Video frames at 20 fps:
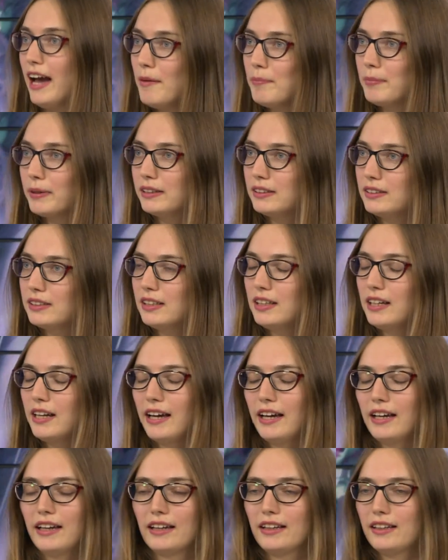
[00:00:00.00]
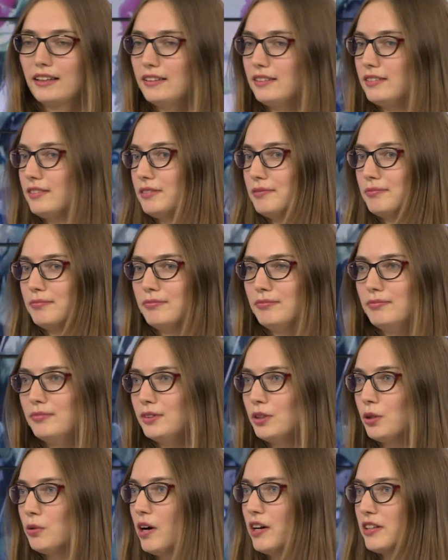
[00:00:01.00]
happened, and
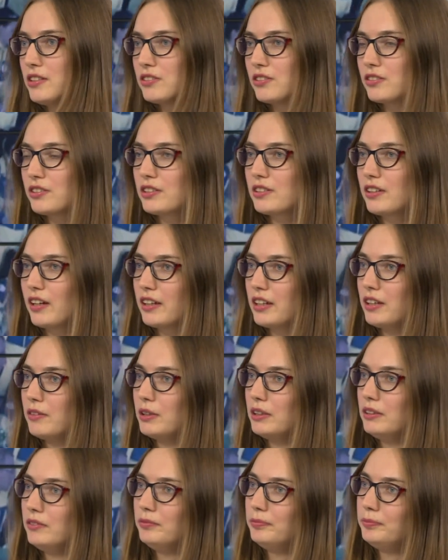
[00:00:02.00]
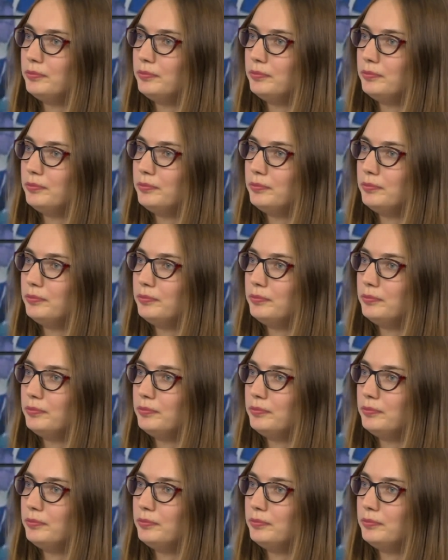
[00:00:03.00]
no answers are given.